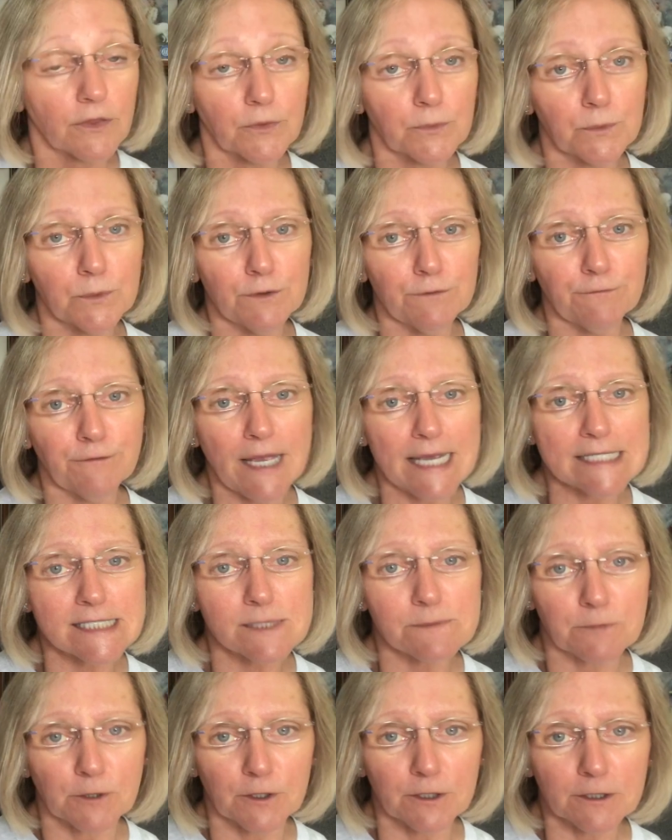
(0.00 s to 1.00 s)
through
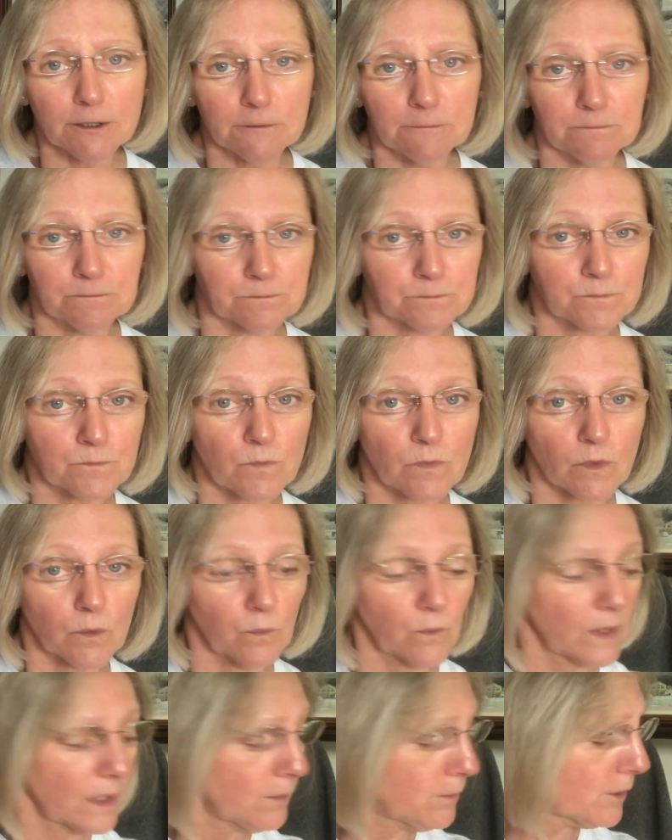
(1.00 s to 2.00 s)
Facebook,
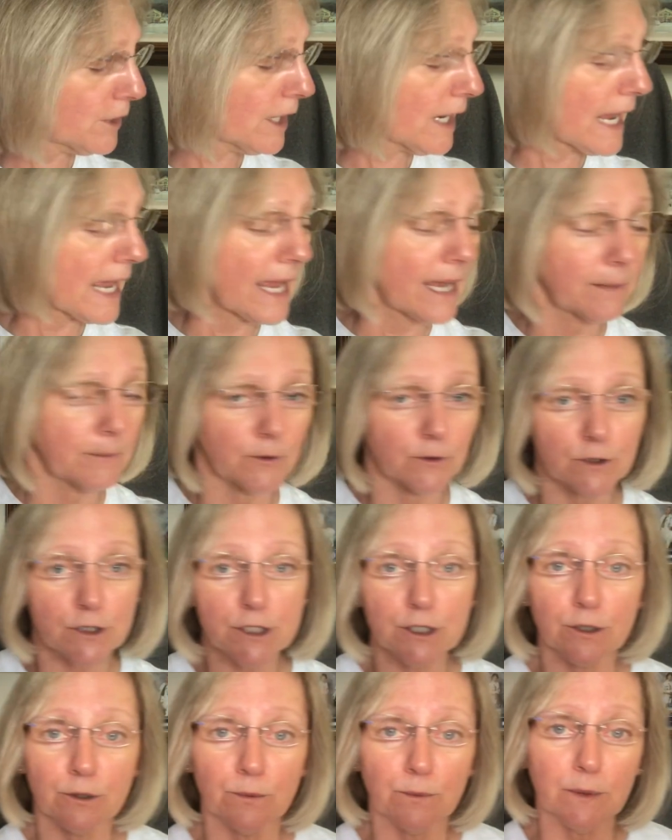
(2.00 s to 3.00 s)
we were able
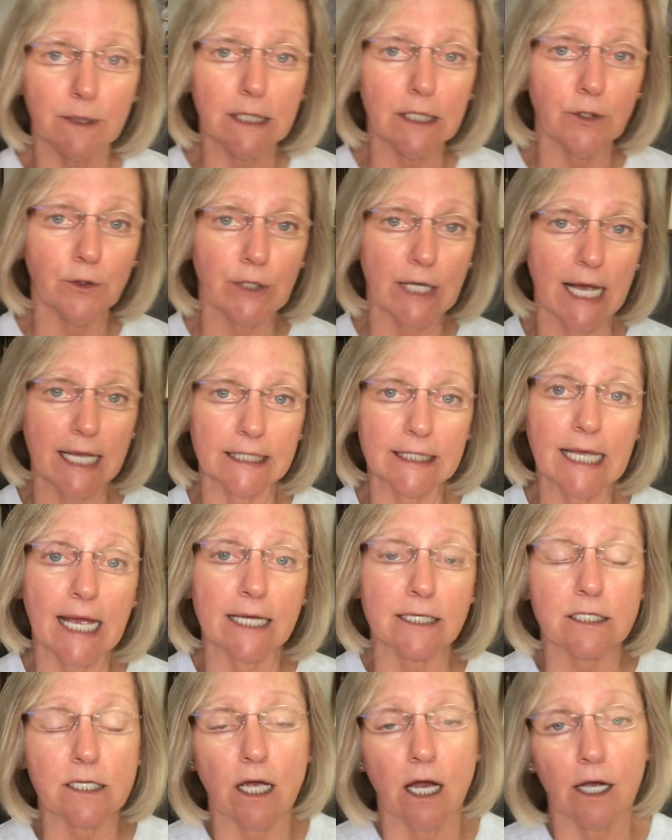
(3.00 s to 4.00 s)
to reunite
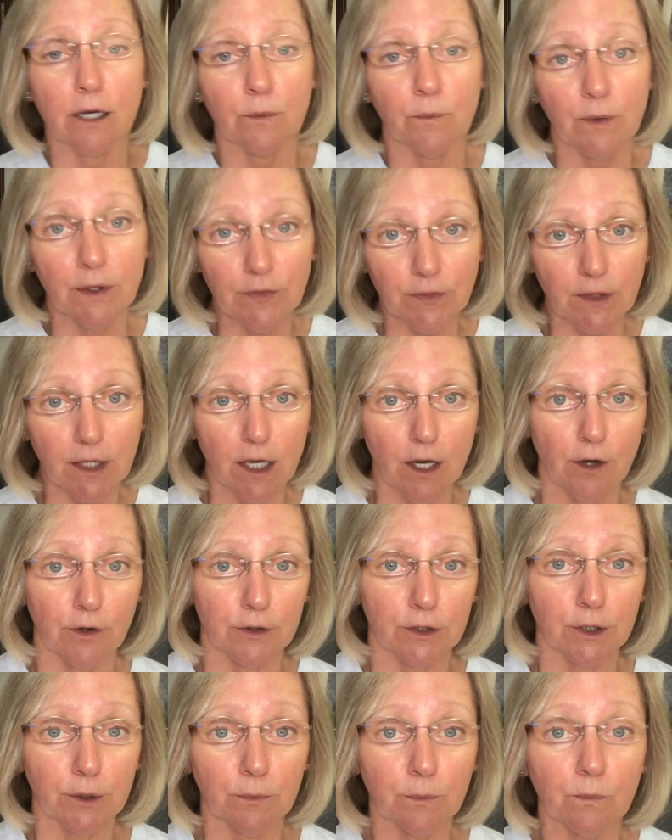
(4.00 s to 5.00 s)
that dog with the
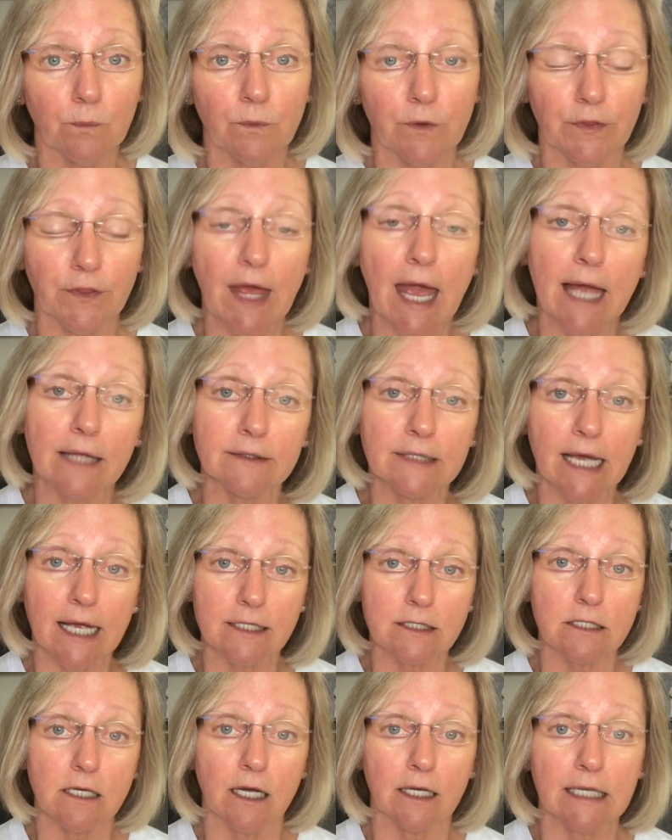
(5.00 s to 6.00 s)
owner without
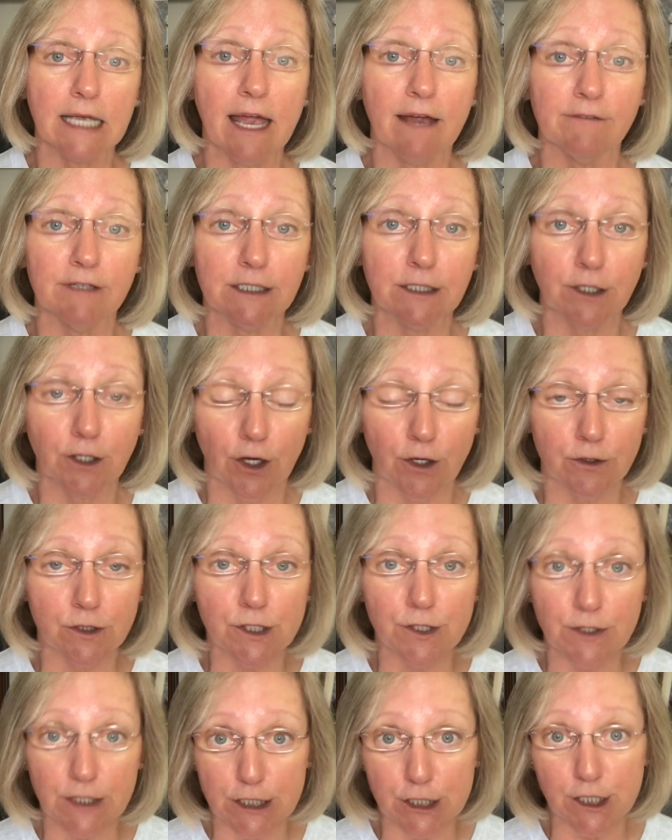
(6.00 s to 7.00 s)
that dog having to go
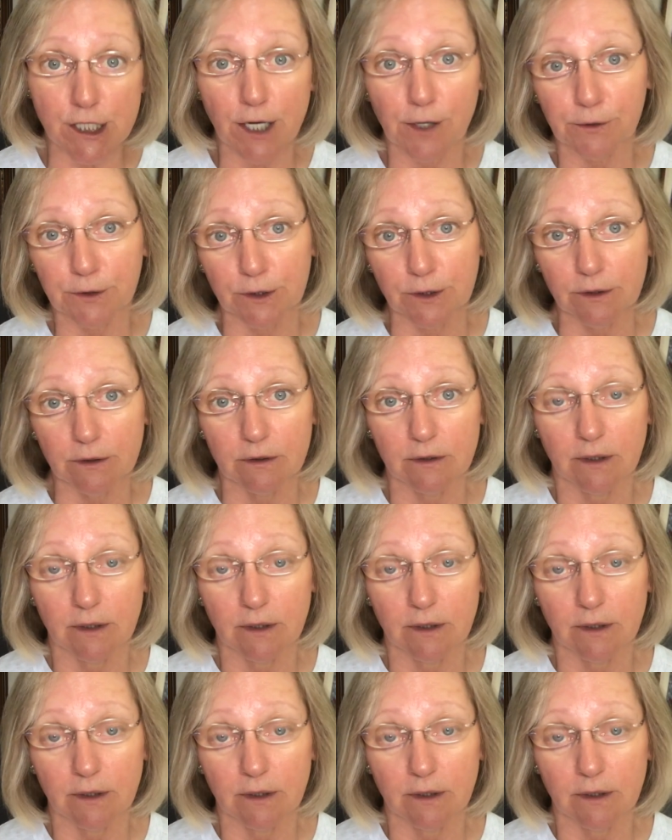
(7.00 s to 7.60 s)
to the shelter,